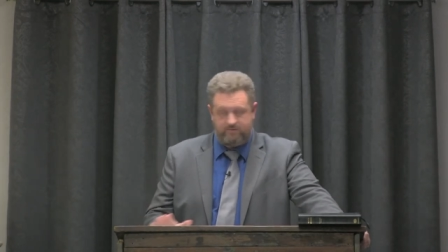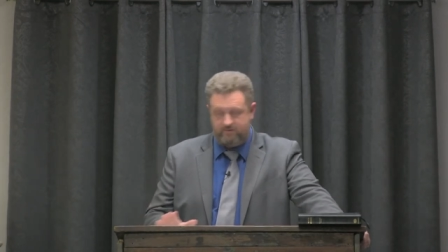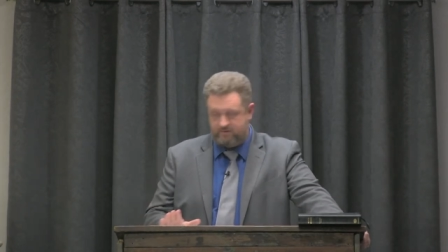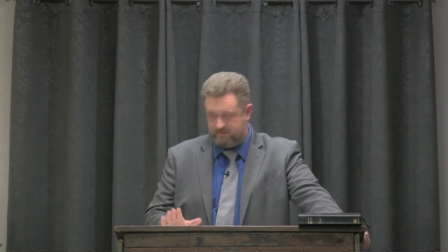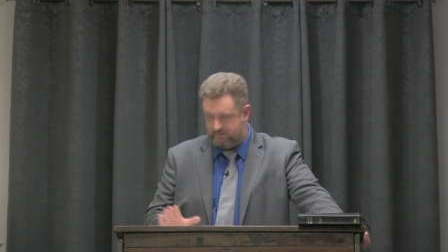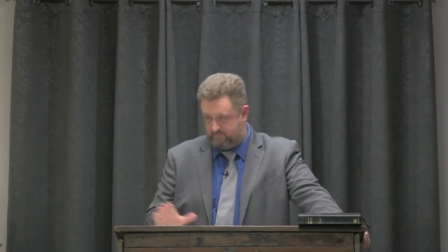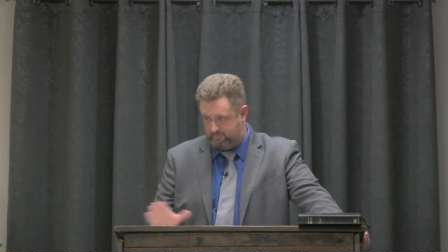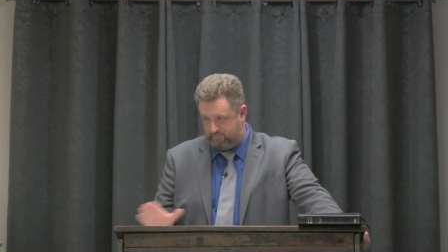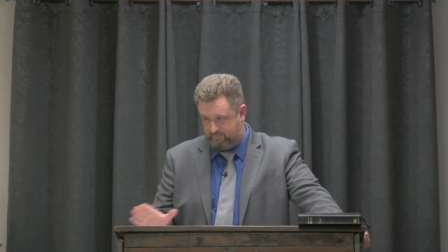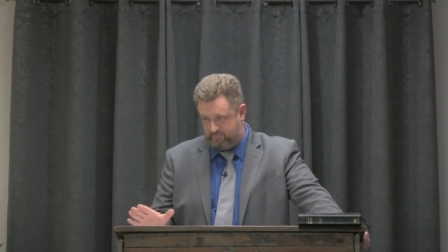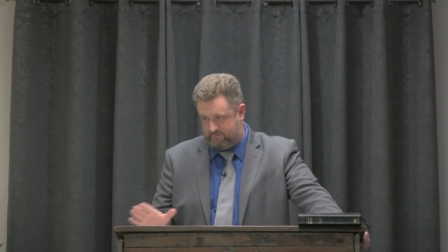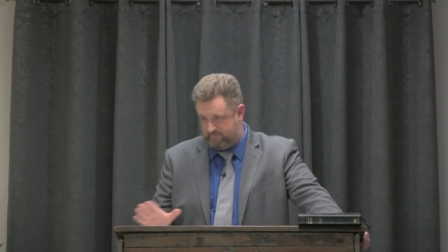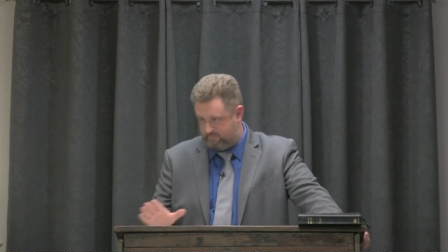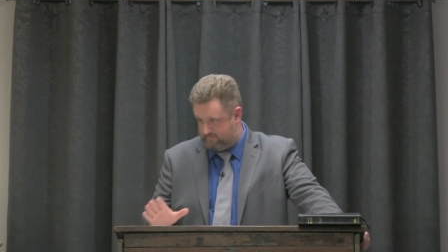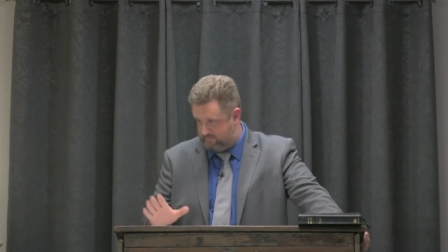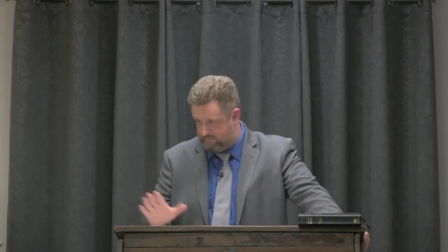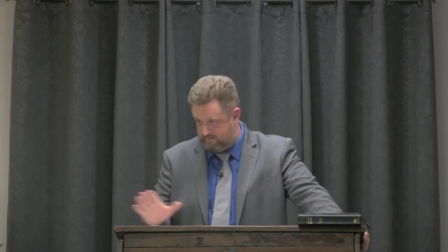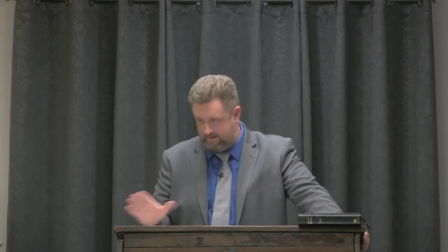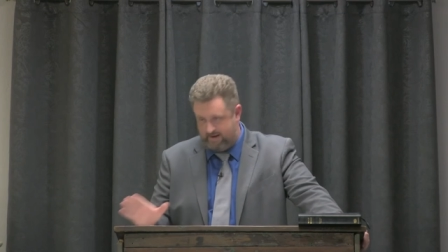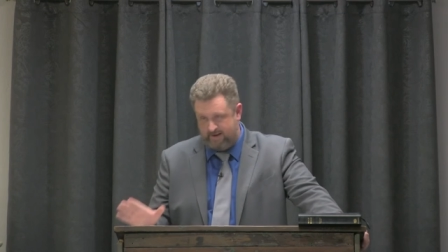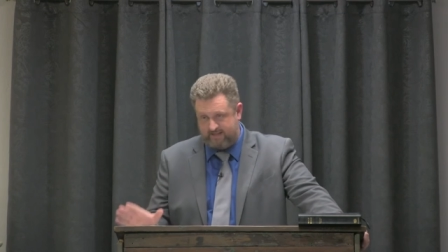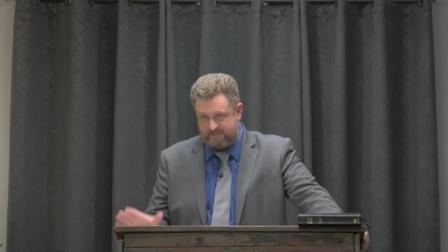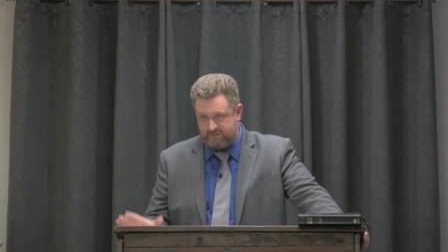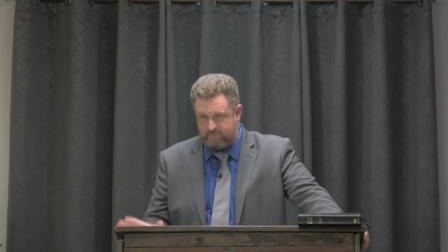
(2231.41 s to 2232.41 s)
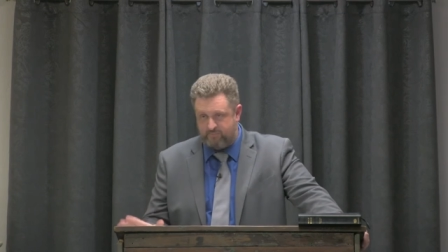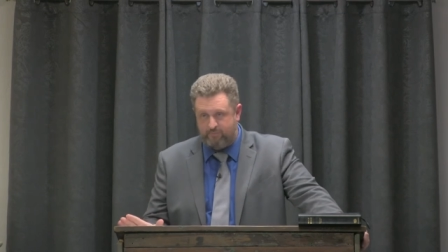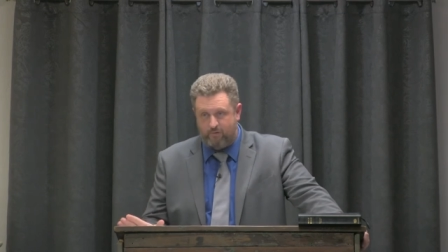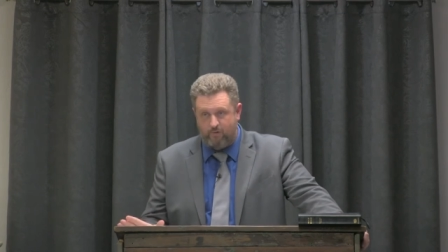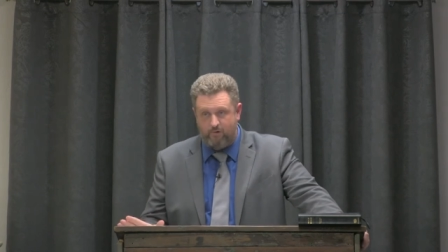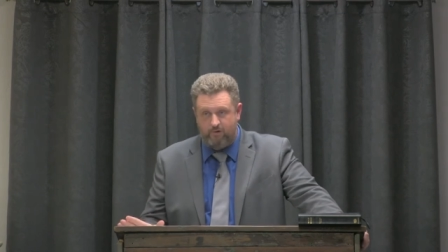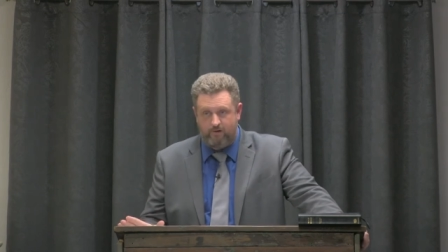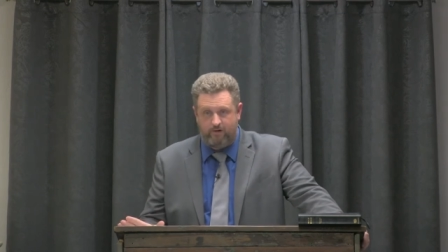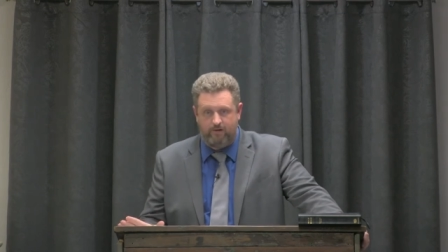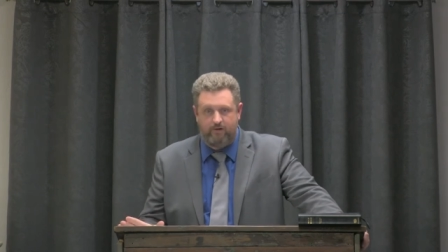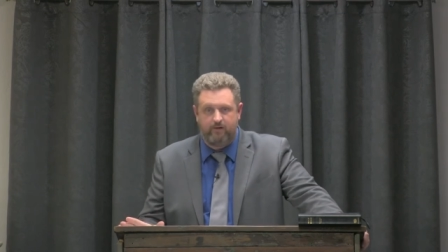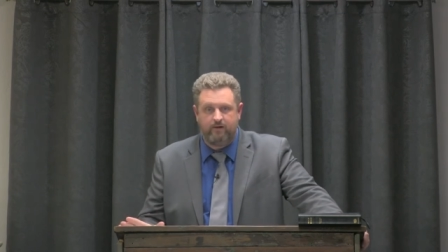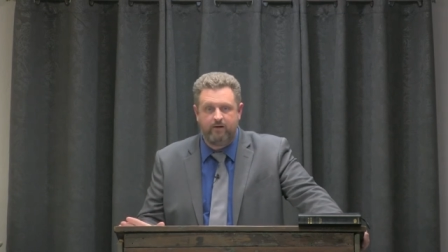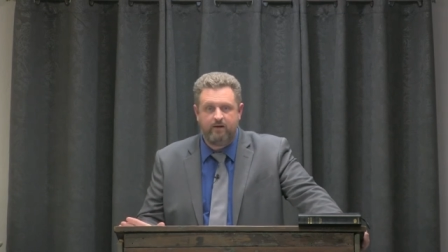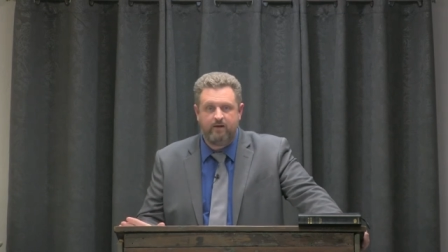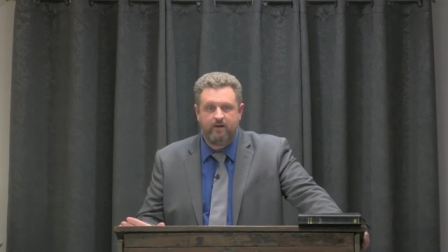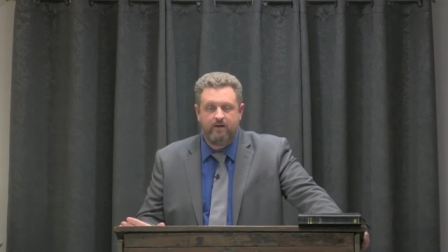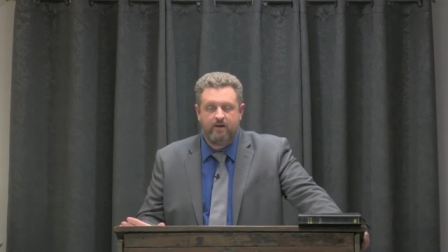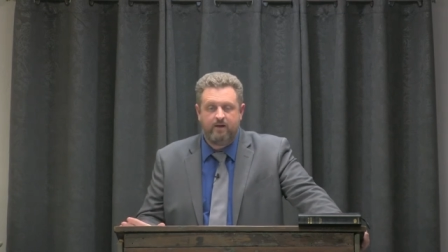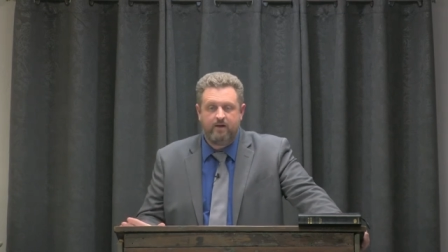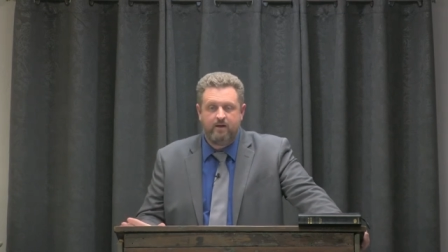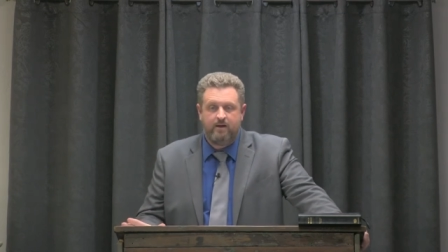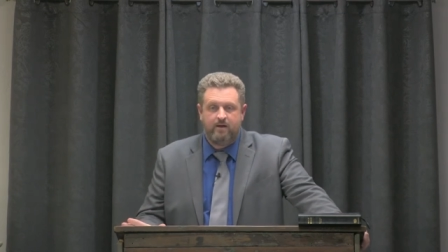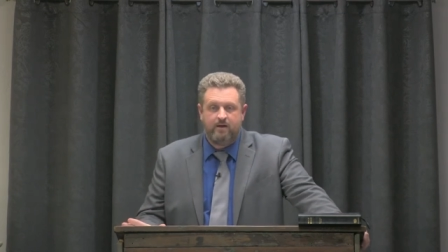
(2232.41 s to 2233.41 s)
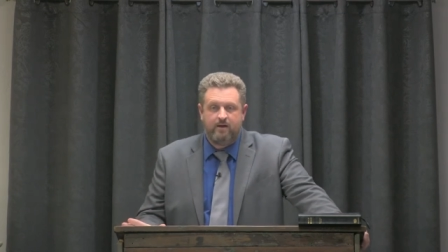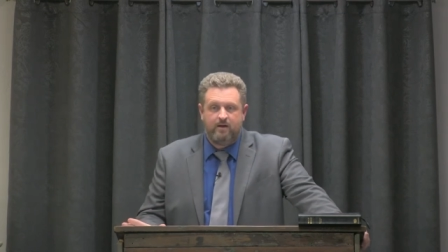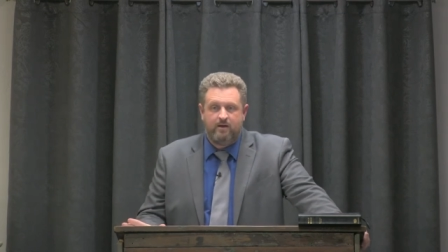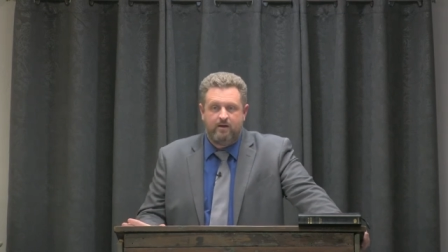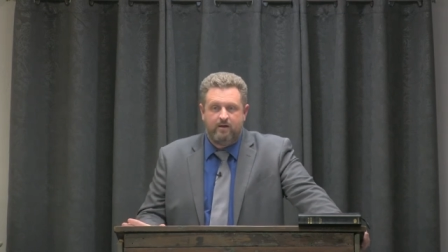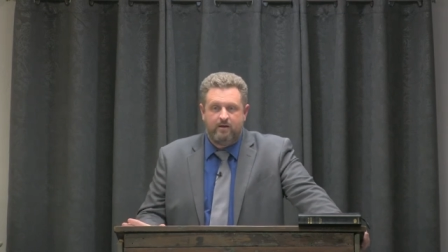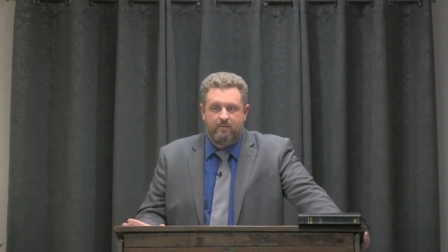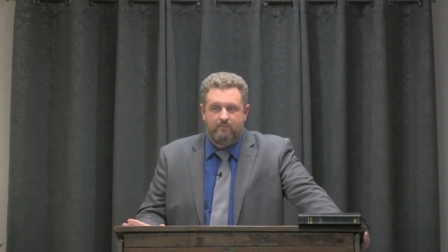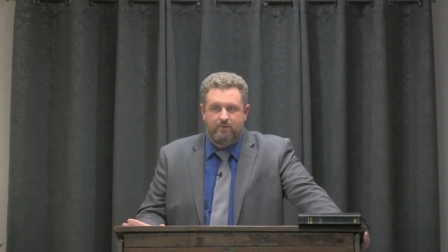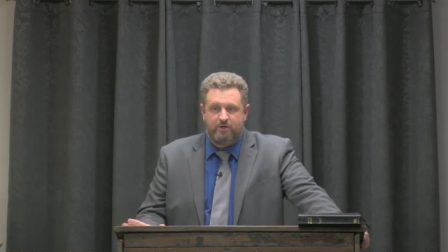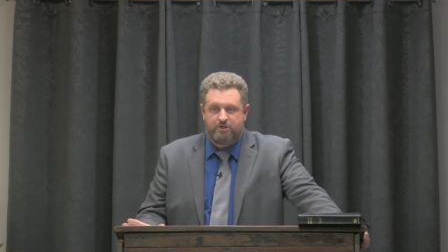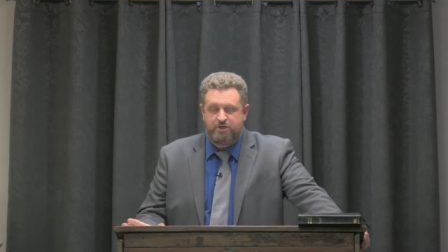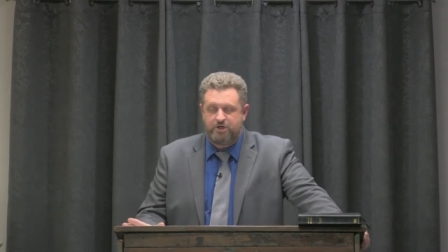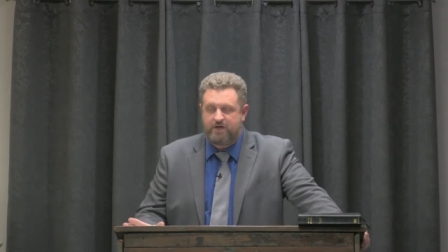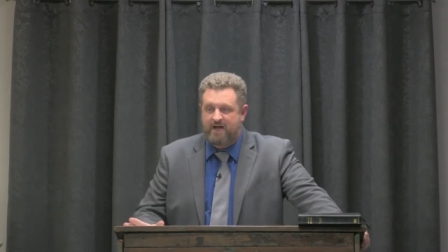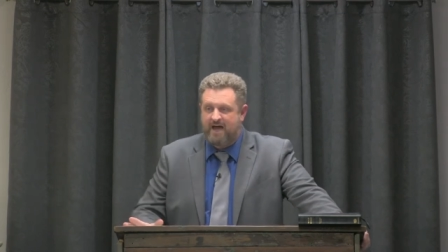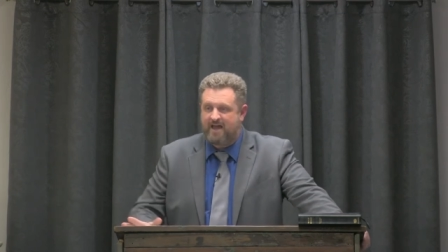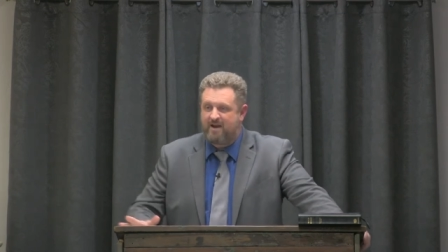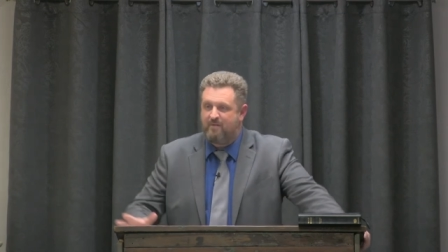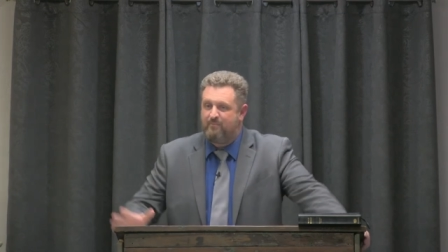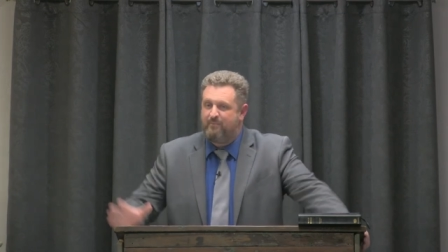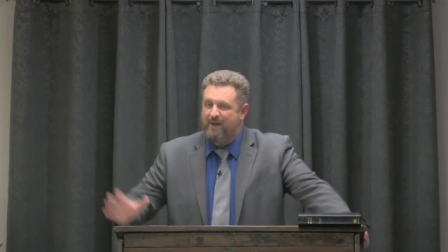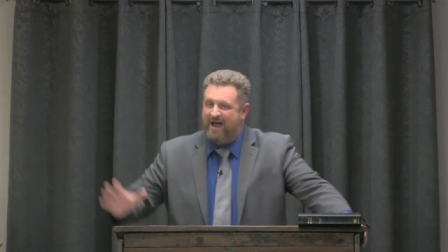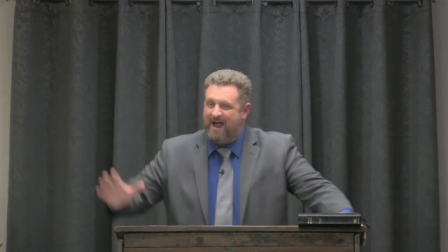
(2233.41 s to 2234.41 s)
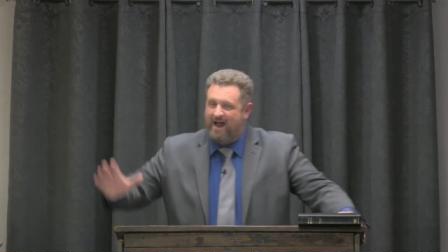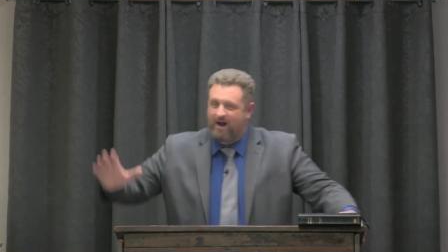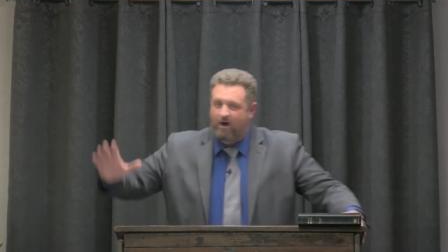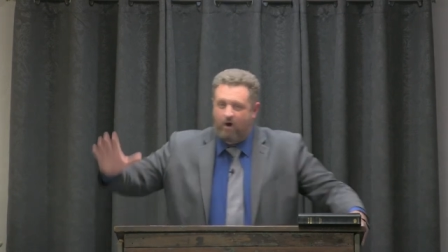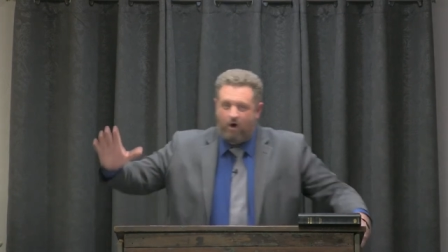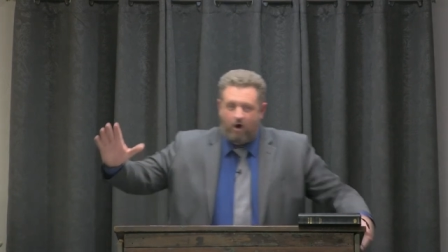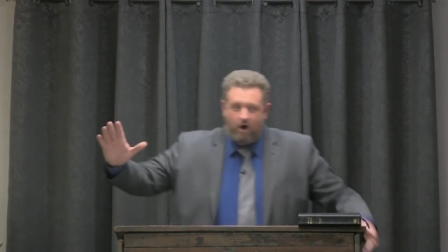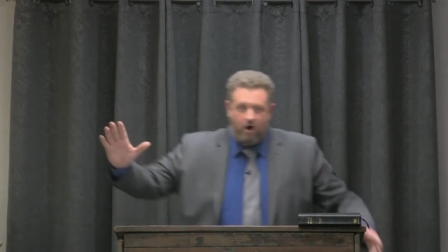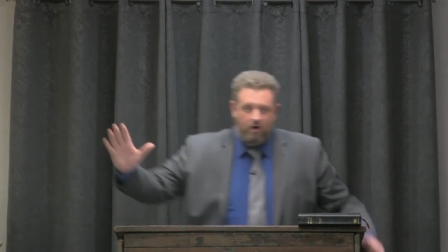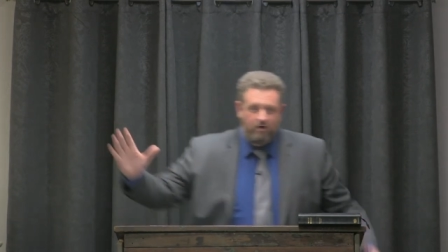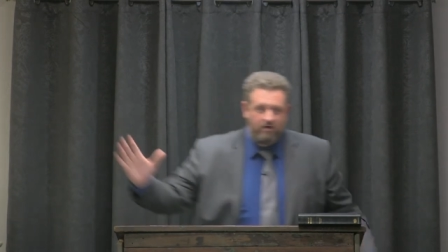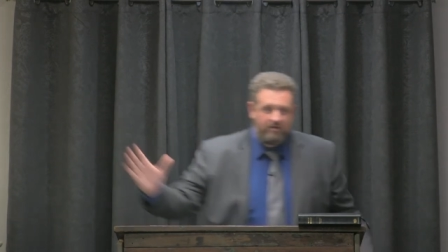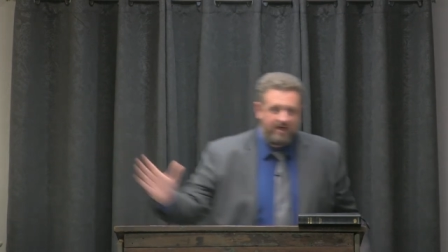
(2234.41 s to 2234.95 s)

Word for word: There's a, that's important. But you got to back all of